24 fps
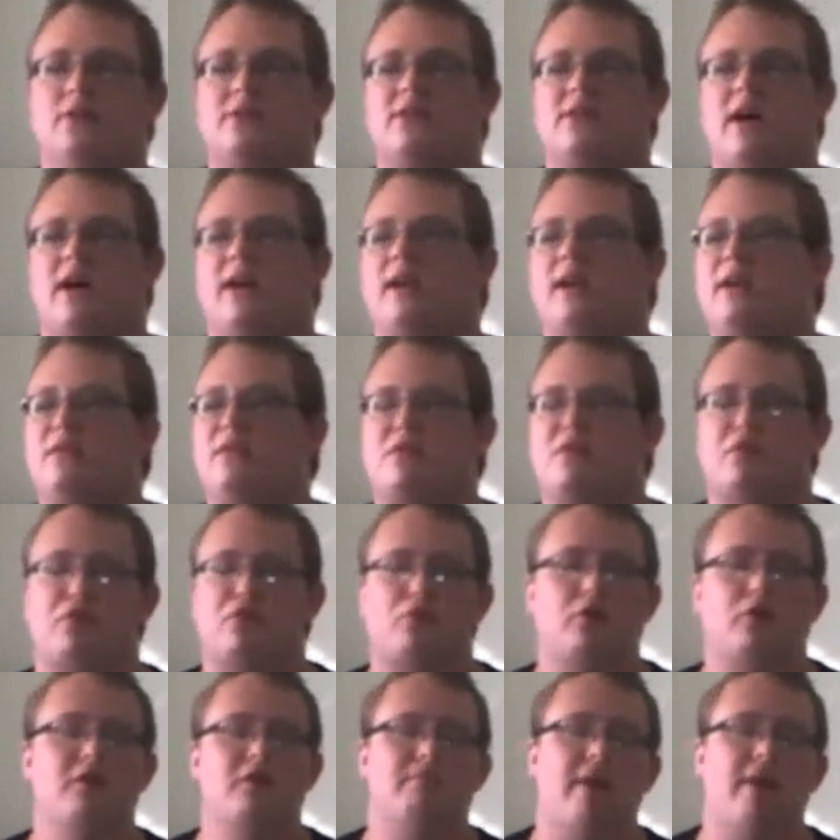is that in
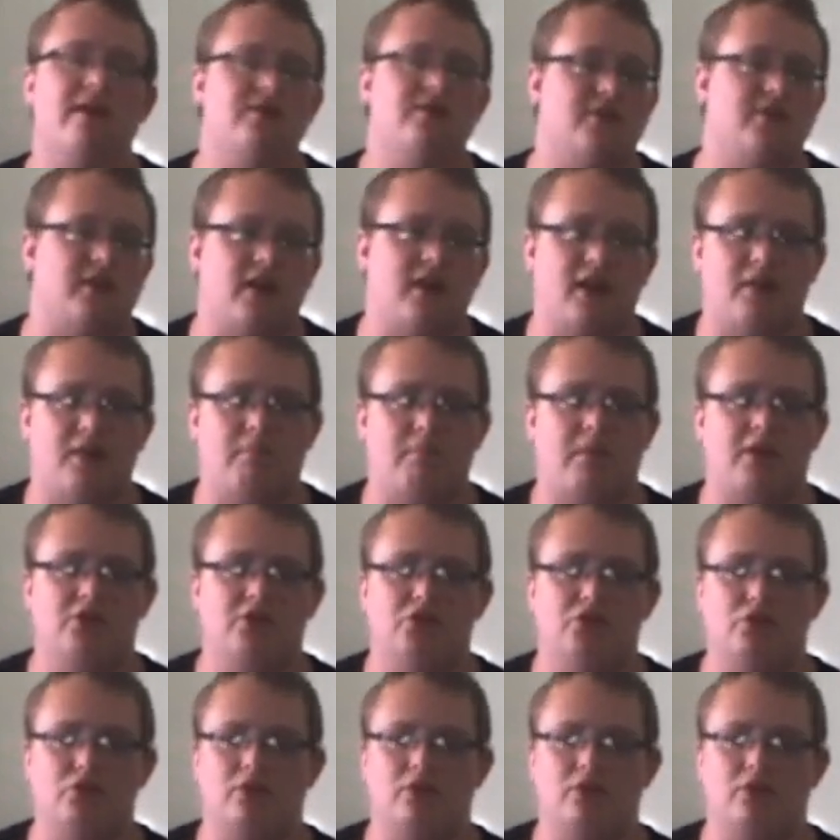3 basic campaigns